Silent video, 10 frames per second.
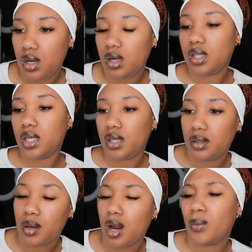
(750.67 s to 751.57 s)

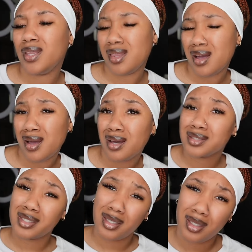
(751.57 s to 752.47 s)
Hello, are we
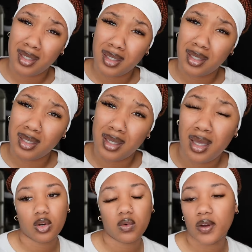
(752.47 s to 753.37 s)
locked in?
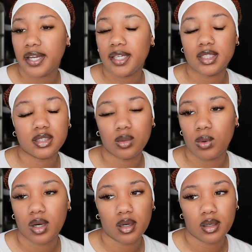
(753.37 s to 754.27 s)
Crazy
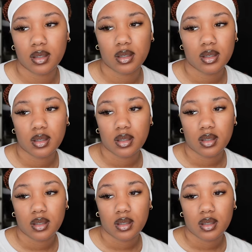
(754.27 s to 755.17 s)
word.
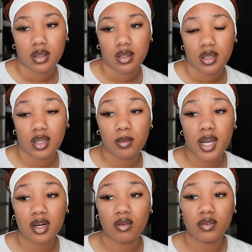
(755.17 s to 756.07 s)
He
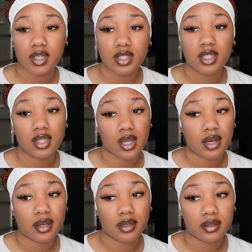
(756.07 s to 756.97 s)
might have really
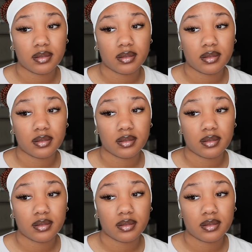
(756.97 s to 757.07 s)
did